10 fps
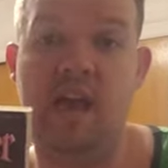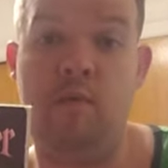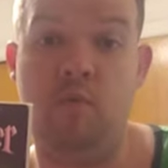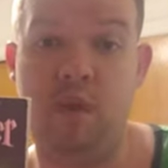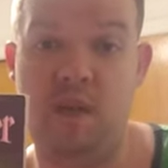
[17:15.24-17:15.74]

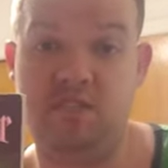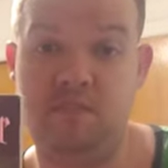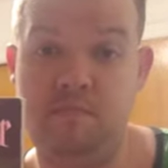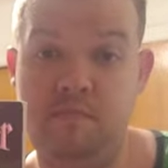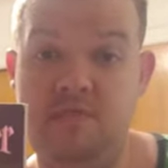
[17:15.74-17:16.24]
And we
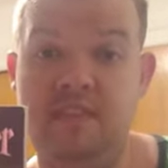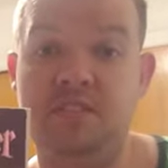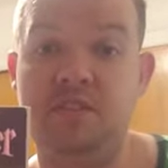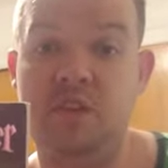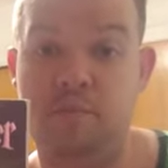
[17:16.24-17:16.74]
also meet
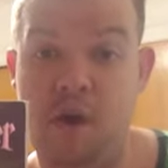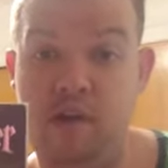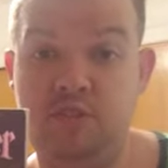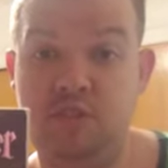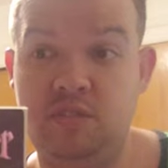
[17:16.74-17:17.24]
this new
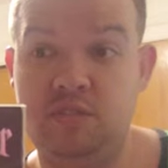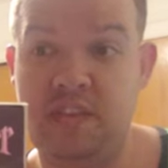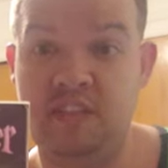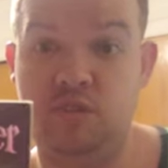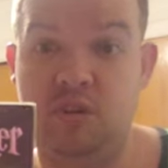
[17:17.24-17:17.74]
potions
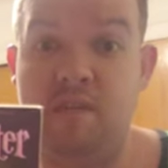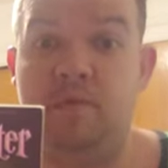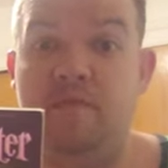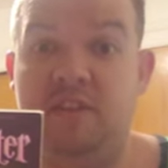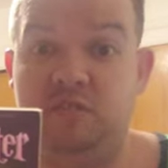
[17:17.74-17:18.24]
teacher named
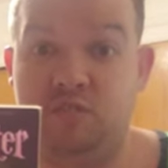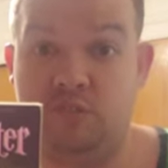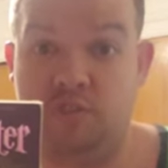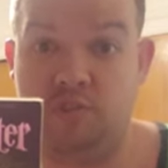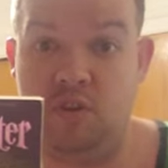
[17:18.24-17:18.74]
Professor
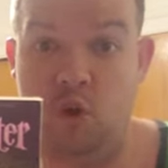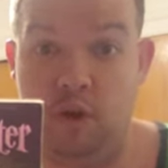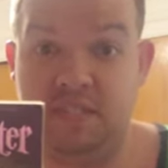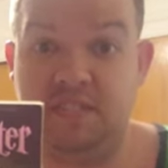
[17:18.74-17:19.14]
Horace